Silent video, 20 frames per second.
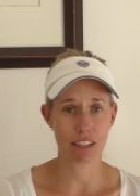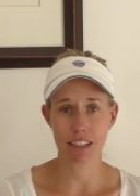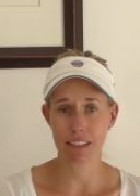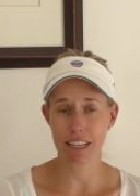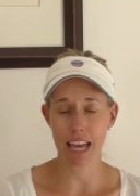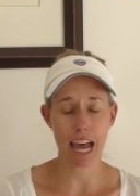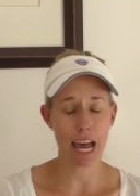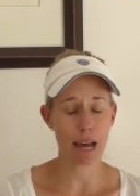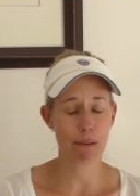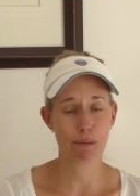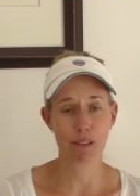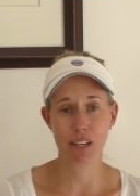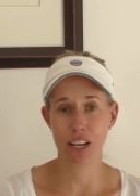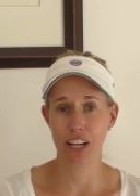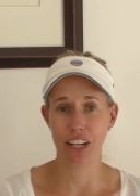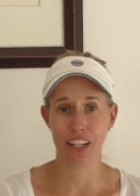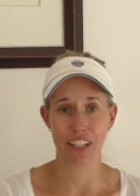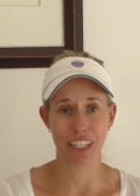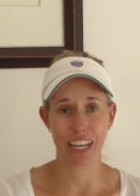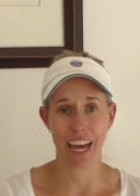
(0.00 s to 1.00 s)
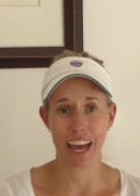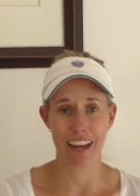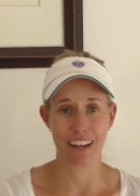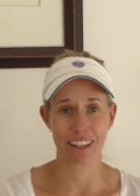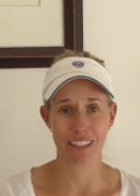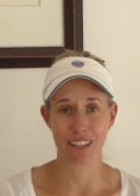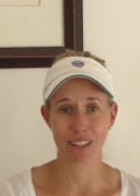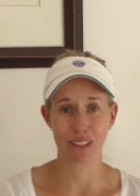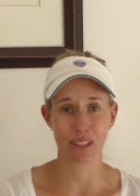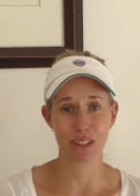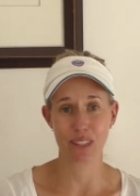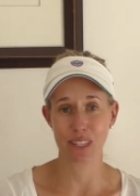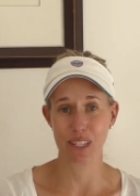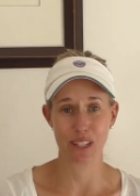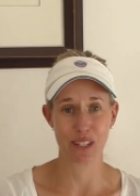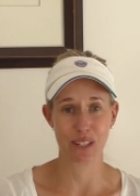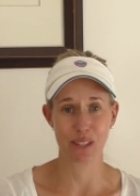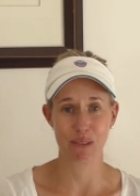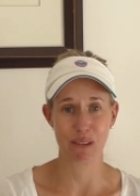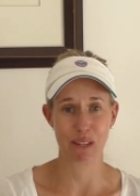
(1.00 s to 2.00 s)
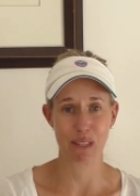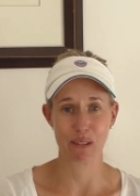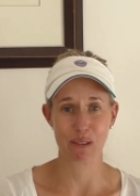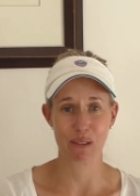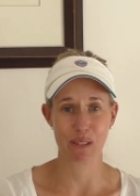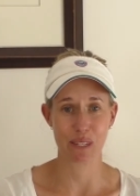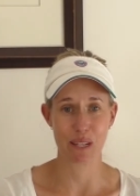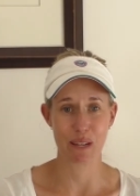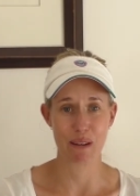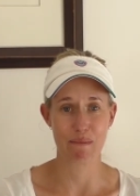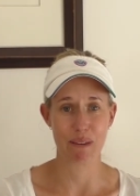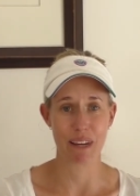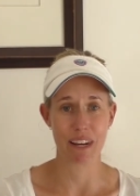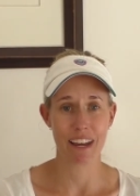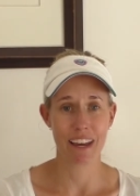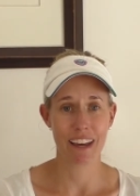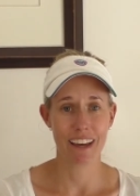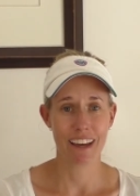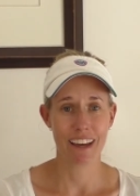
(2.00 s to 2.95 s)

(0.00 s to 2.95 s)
It's absolute chaos because all these girls want to talk to him, and